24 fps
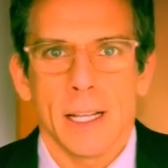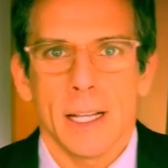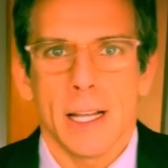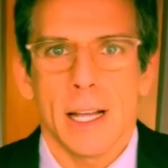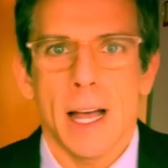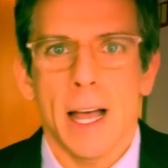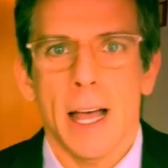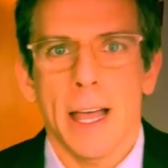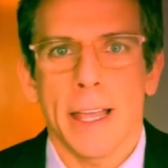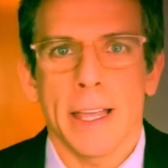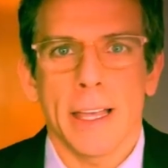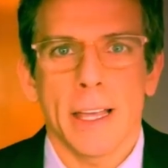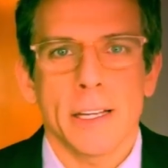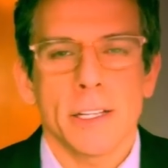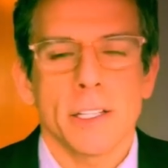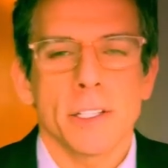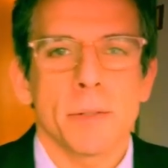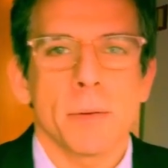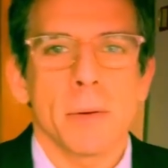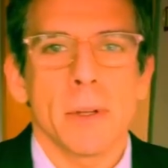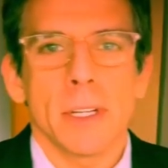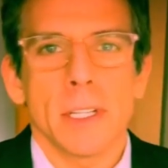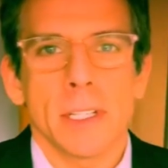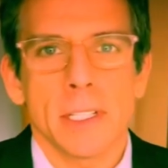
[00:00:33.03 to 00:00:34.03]
pounds,
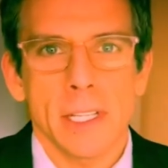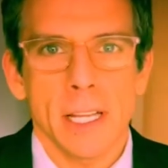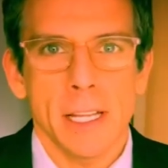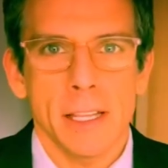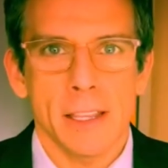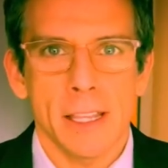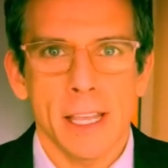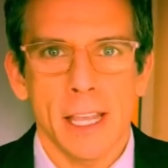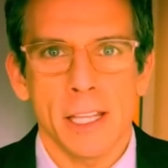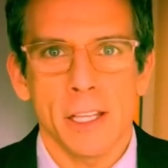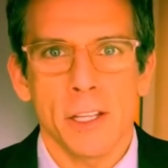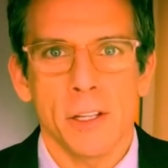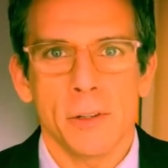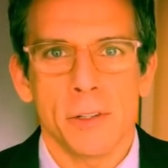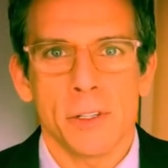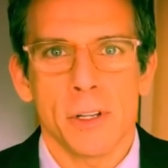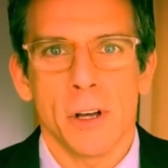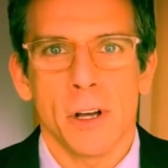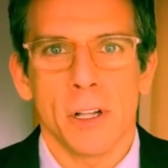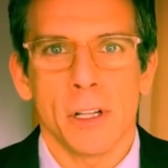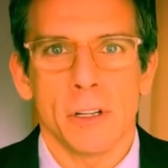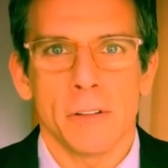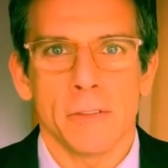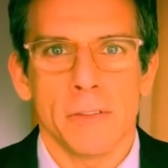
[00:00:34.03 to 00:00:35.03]
75
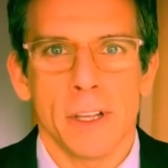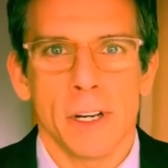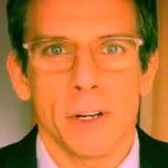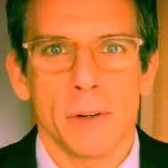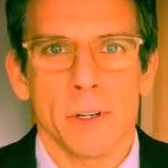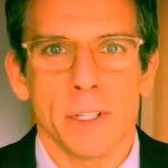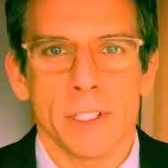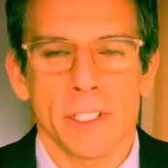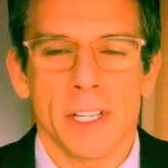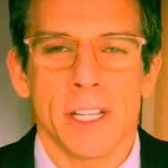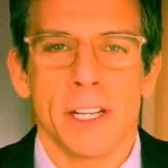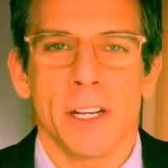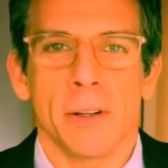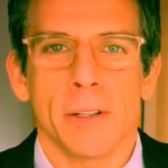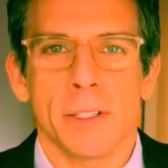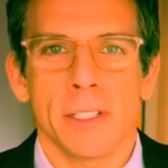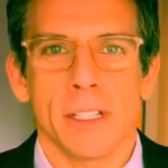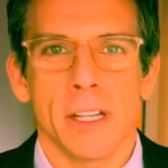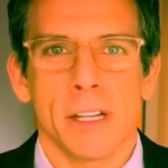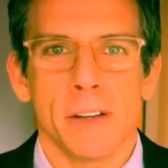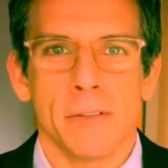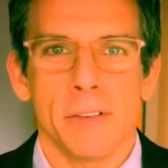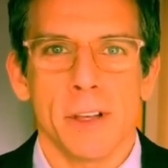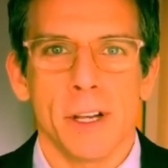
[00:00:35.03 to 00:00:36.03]
kilograms.
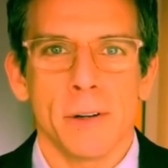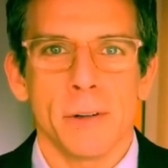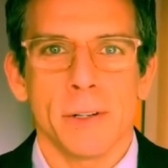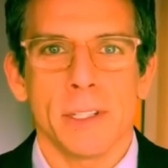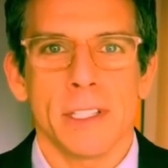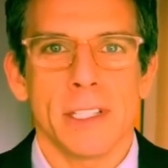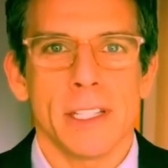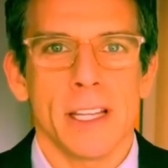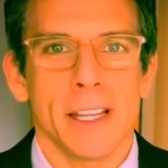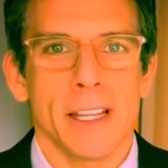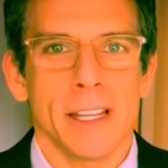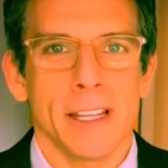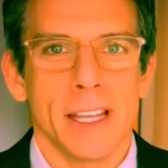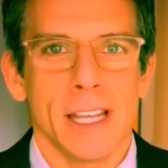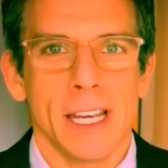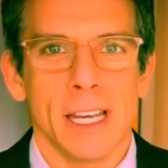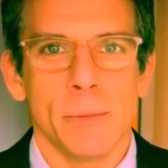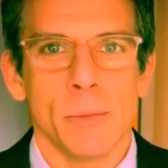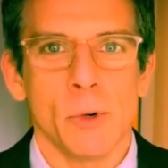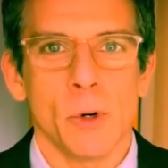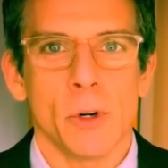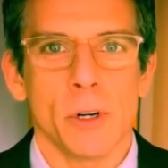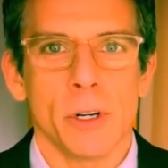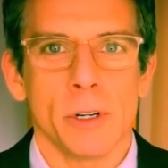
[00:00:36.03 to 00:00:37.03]
Ben Stiller has a
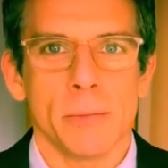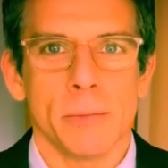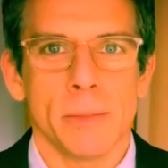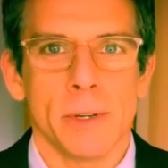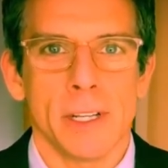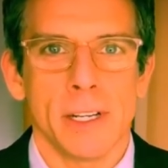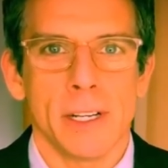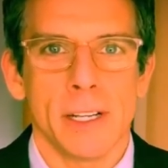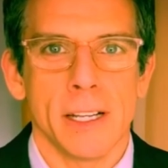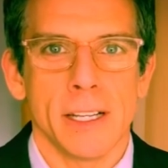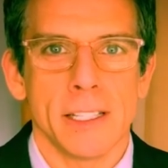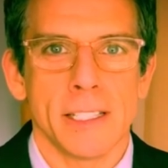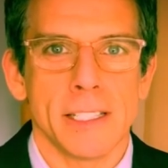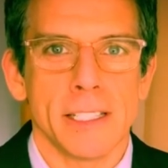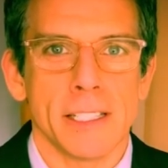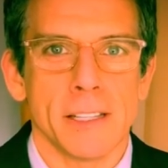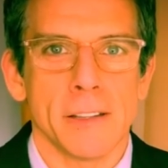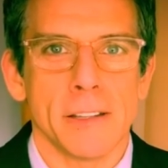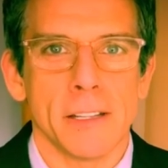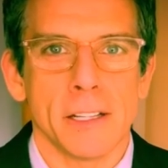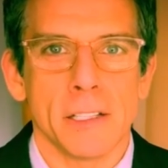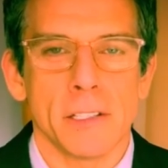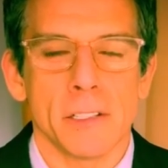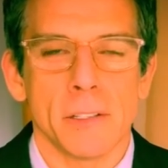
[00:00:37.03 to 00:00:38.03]
net worth of
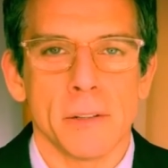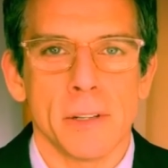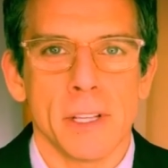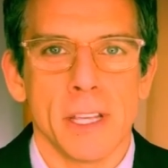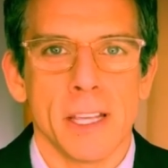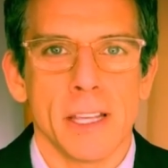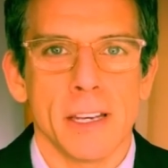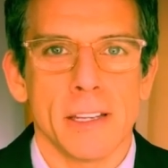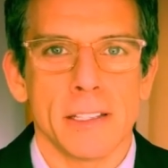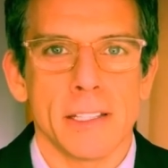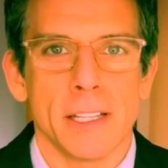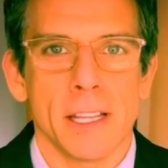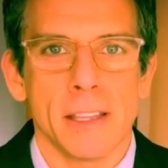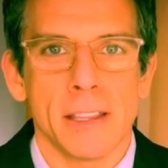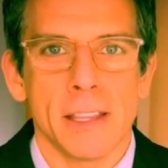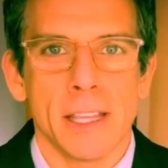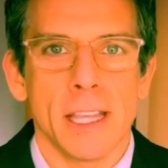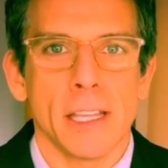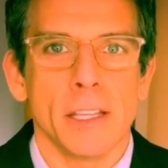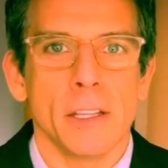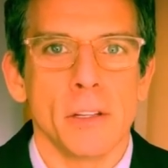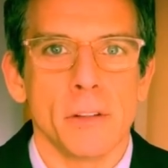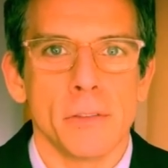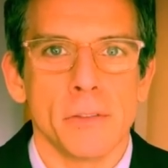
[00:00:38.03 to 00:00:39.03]
$200 million.
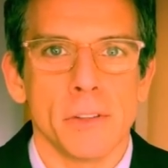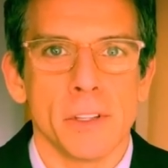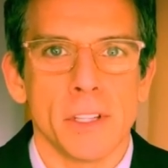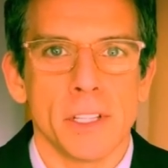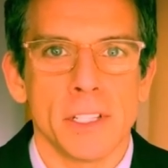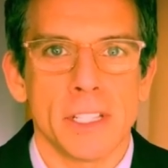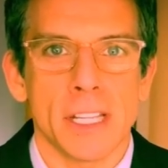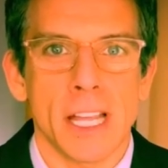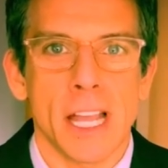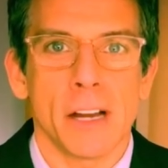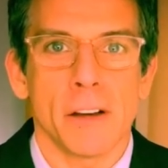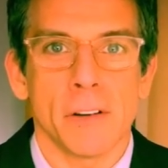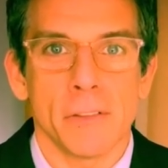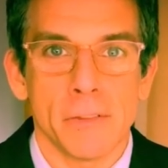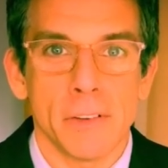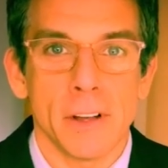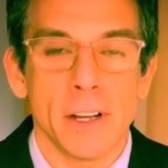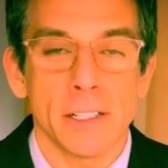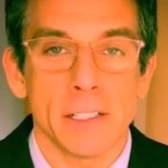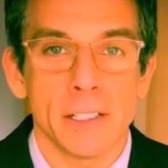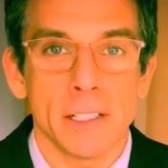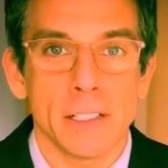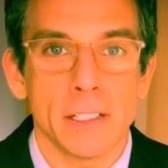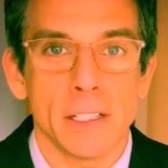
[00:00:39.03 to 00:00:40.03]
Ben
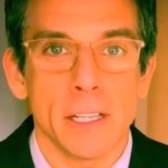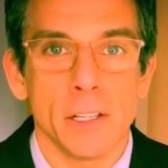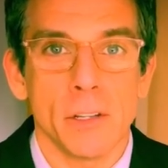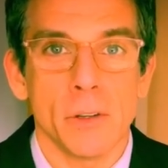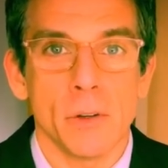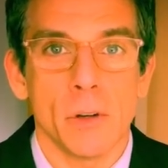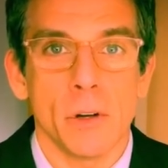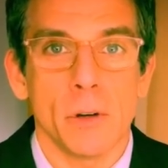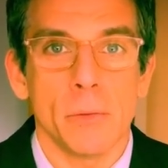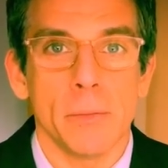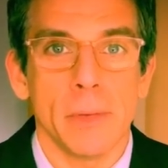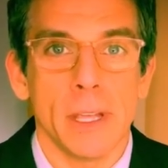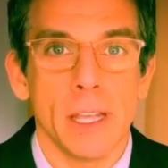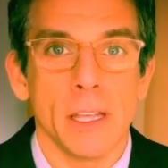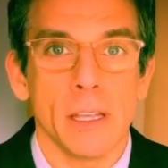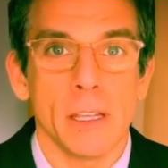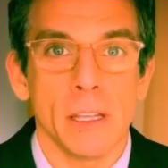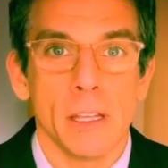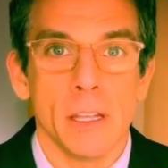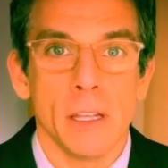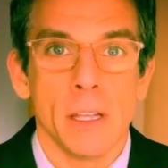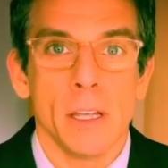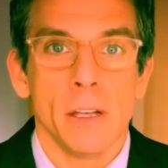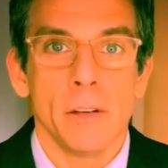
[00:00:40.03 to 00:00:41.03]
Stiller was married to
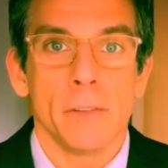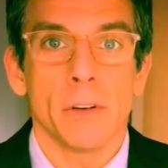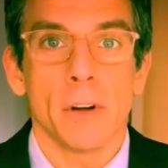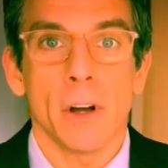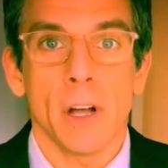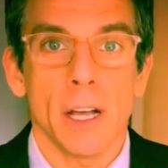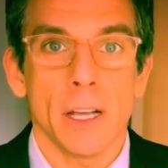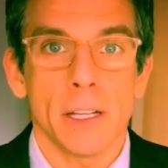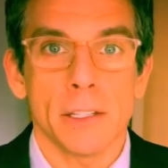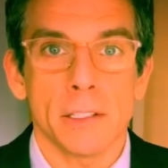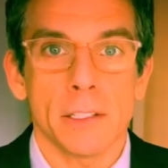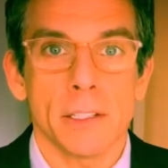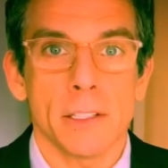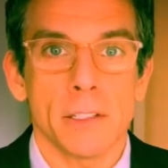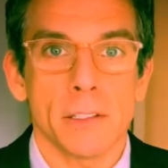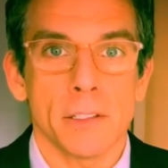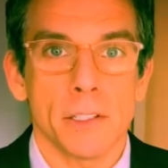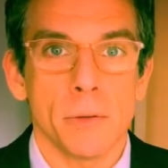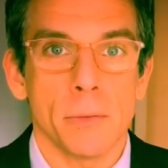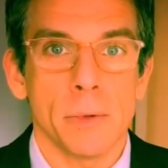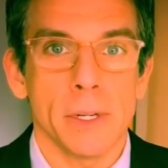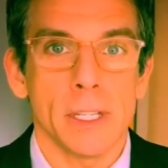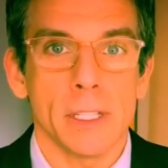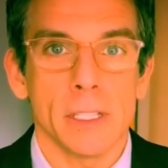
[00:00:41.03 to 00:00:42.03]
actress Christine
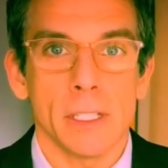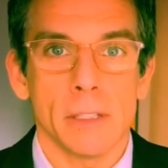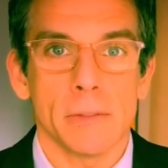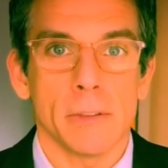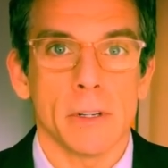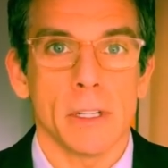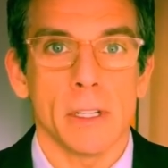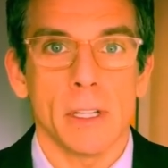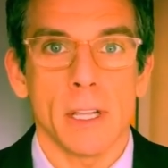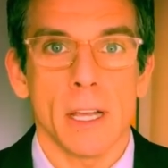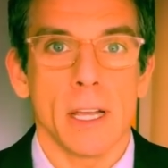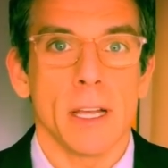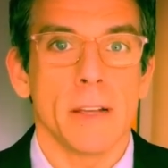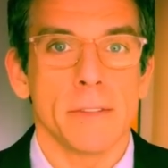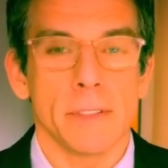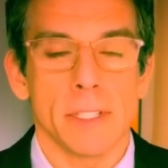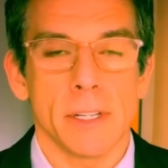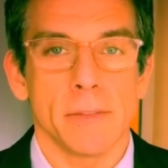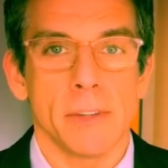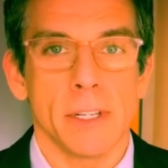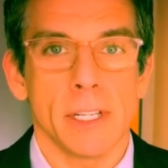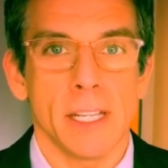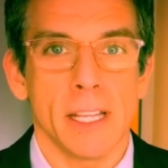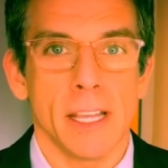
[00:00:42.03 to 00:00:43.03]
Taylor.
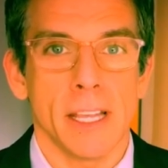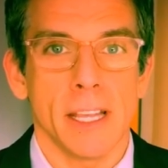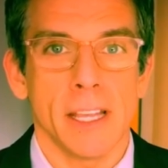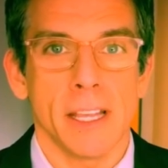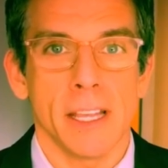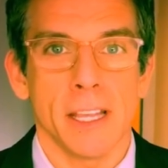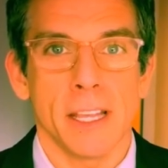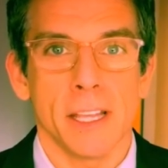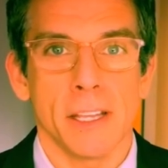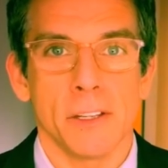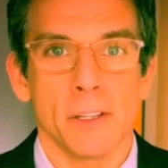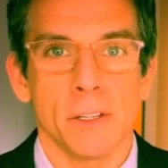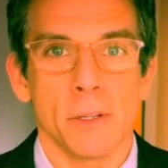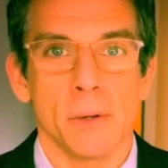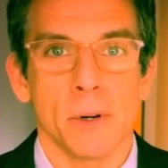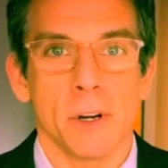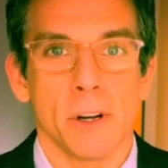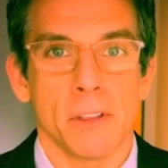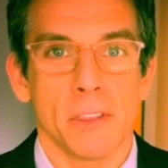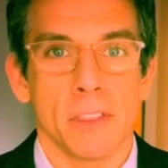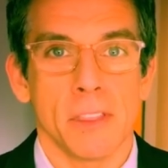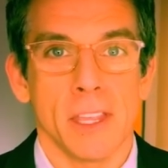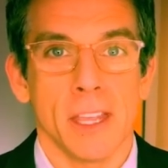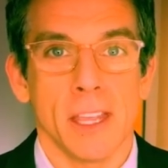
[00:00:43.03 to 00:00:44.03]
They got married in
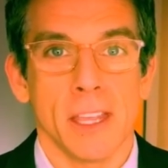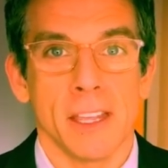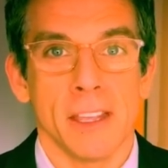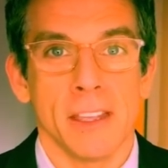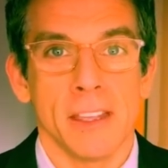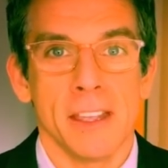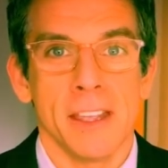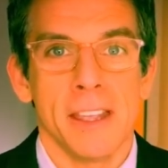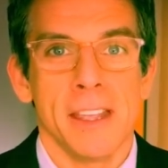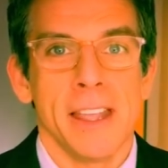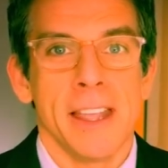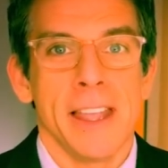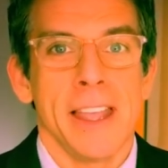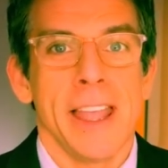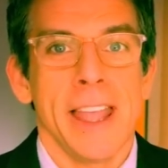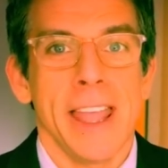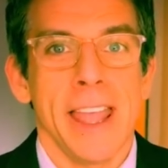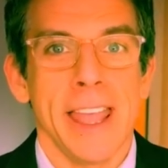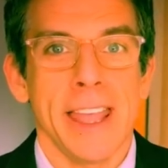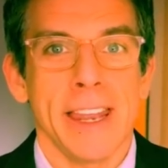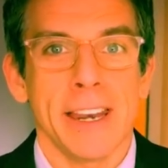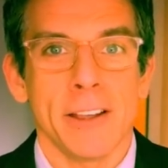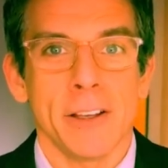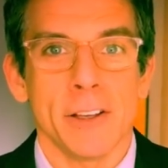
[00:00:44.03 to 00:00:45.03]
May 2000.
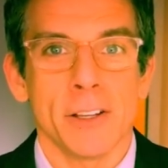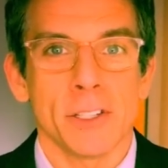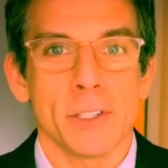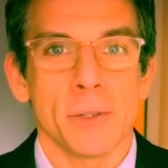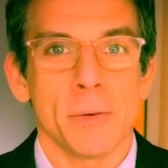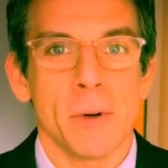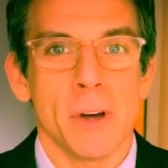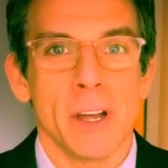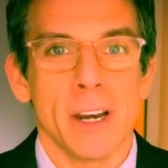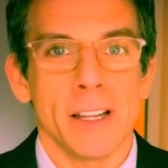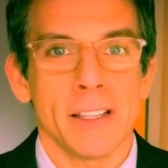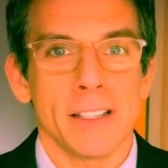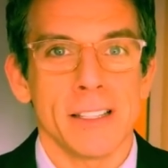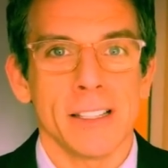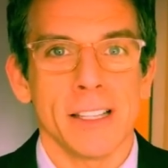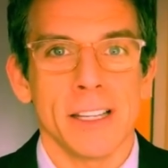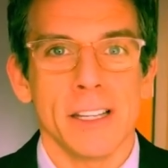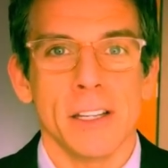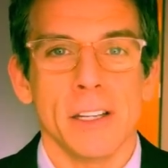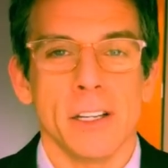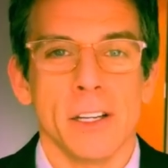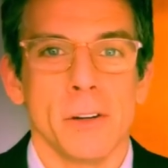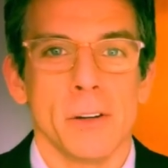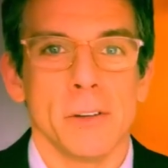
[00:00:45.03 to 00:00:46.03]
Ben
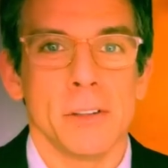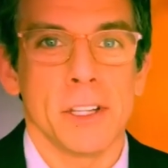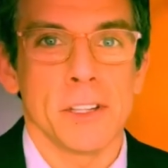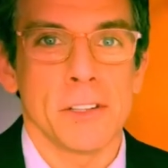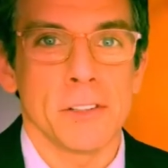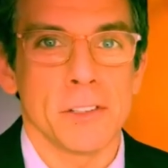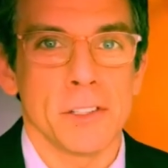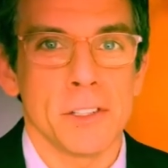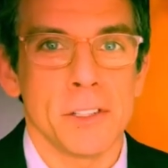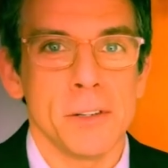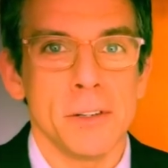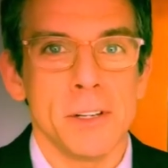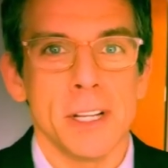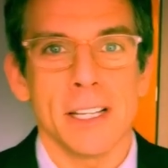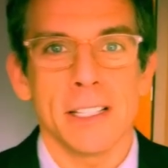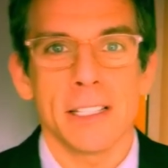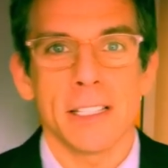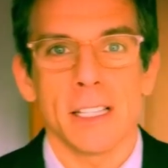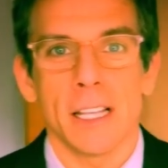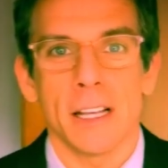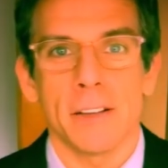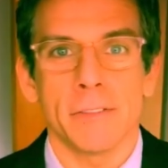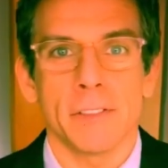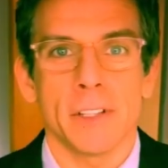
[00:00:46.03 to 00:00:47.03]
Stiller and Christine
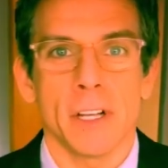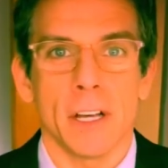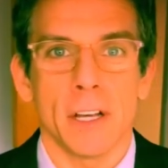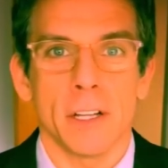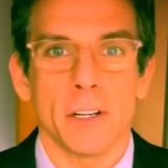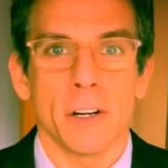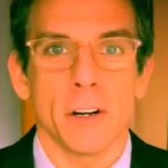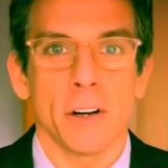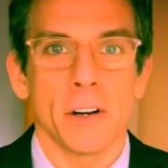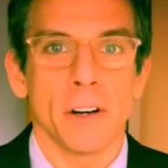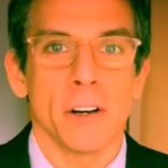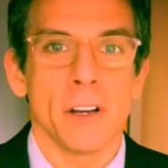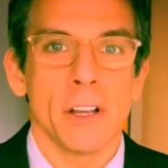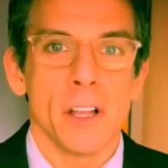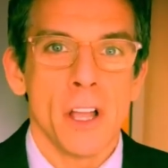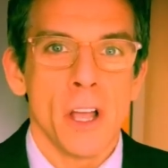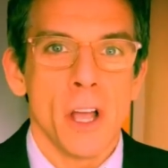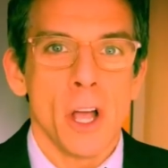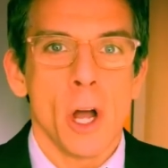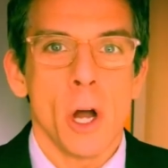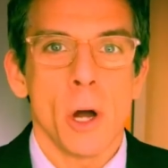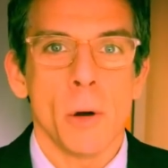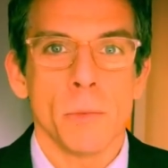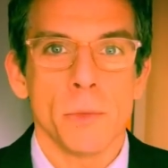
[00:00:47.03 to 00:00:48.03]
Taylor have two
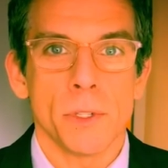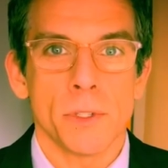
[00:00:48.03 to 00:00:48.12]
children.